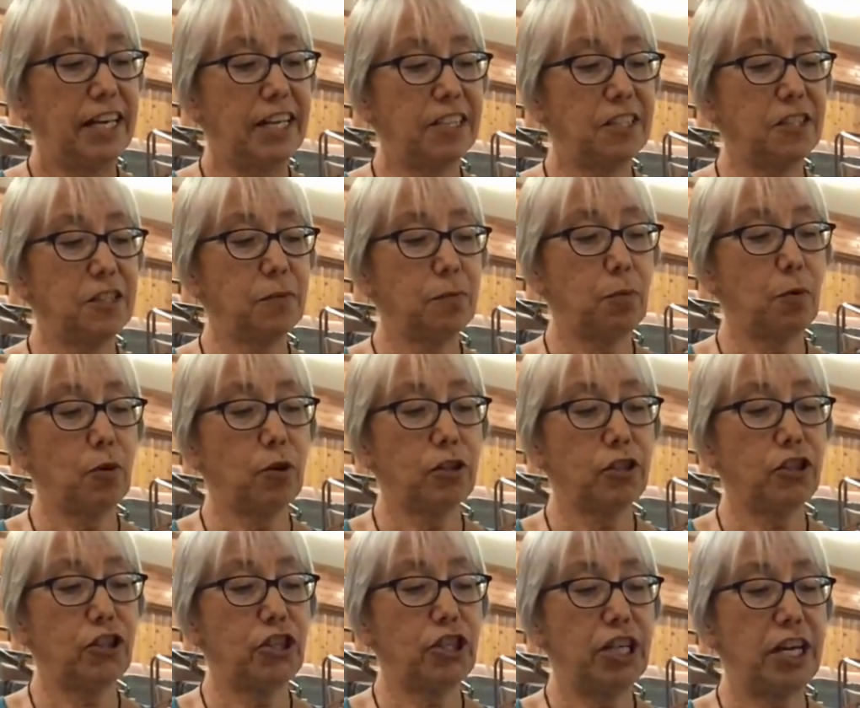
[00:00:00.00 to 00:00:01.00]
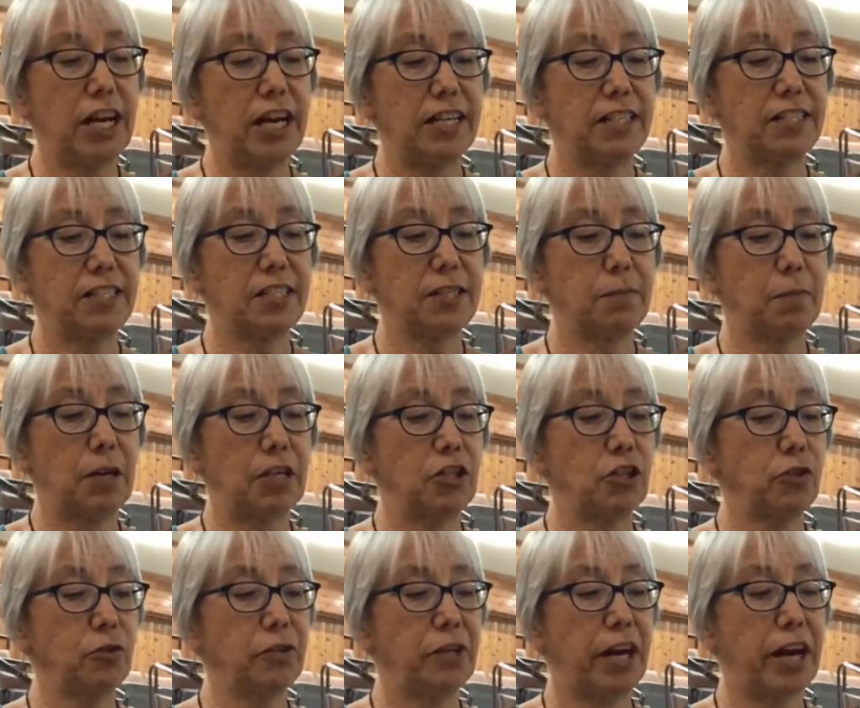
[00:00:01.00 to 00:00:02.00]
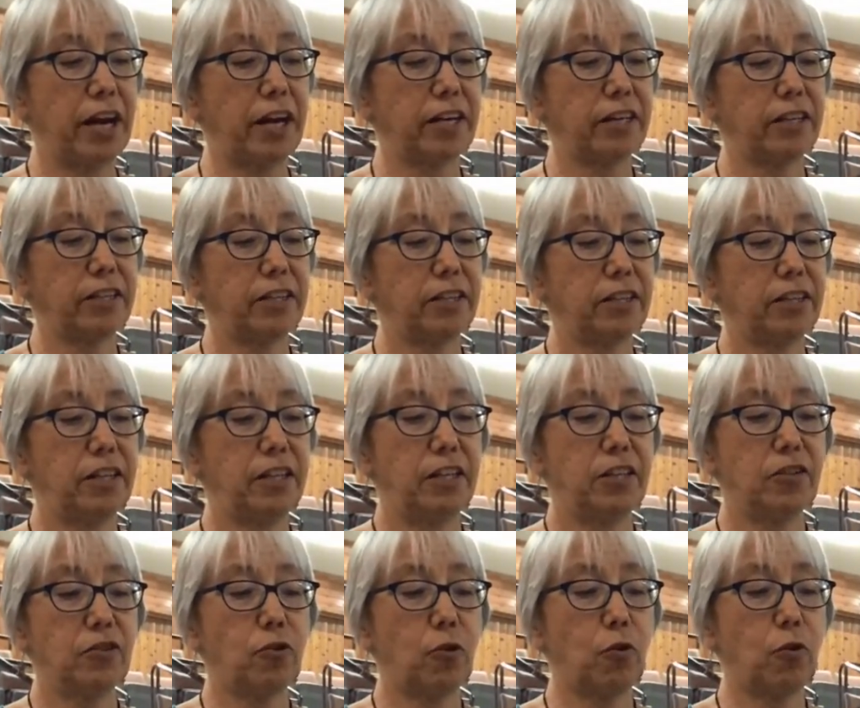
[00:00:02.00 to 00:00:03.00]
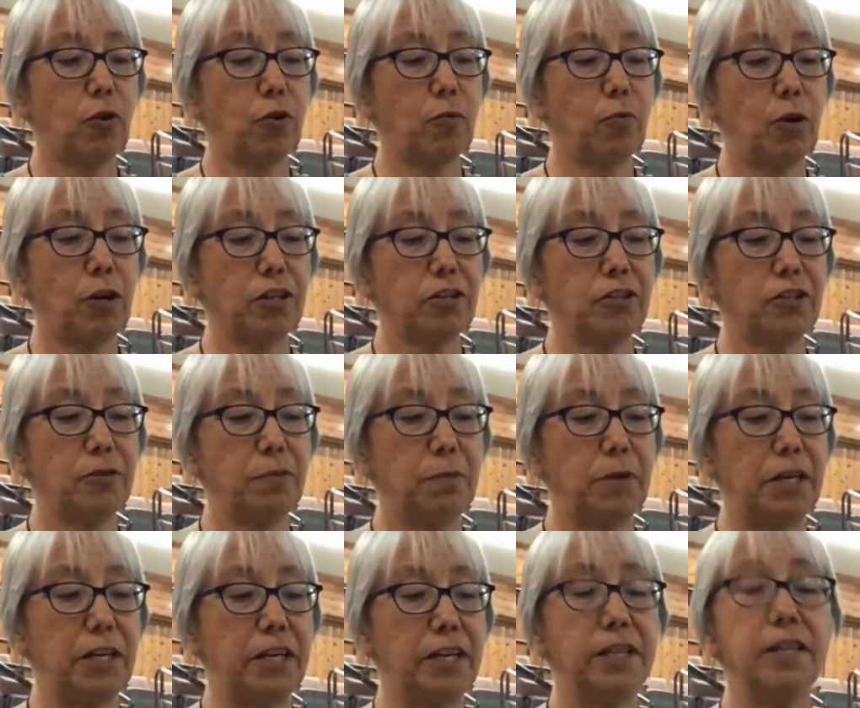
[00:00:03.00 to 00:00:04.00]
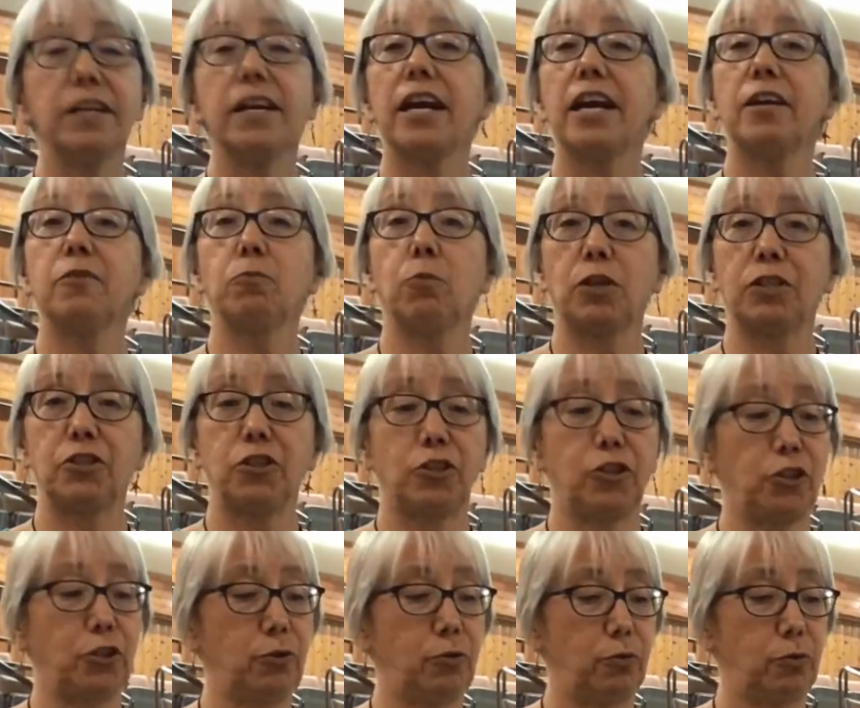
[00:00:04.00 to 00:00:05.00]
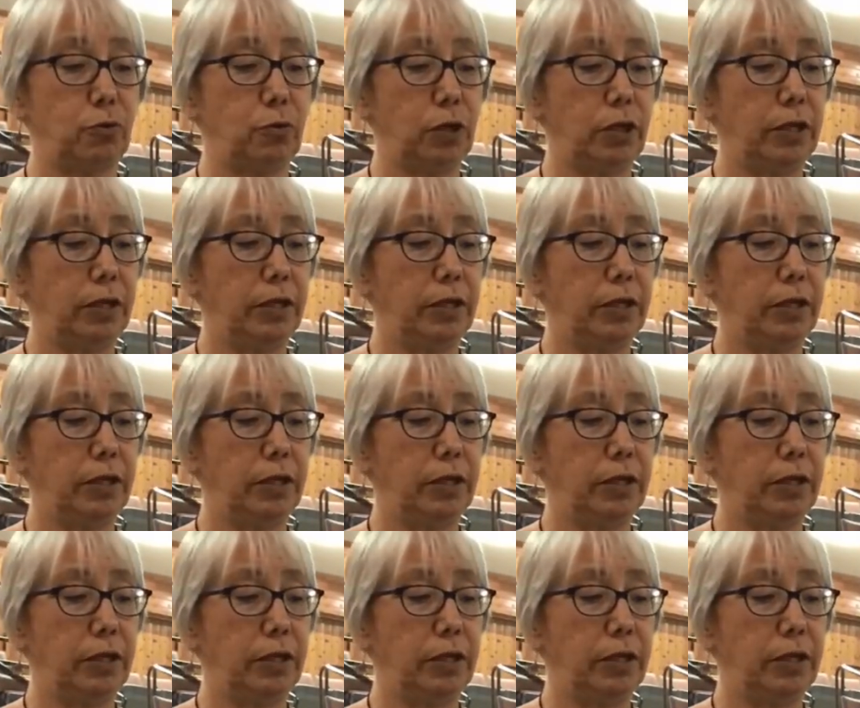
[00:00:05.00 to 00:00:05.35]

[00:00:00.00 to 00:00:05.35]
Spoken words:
In sports, she has a special knack, knowing where to be and what to do.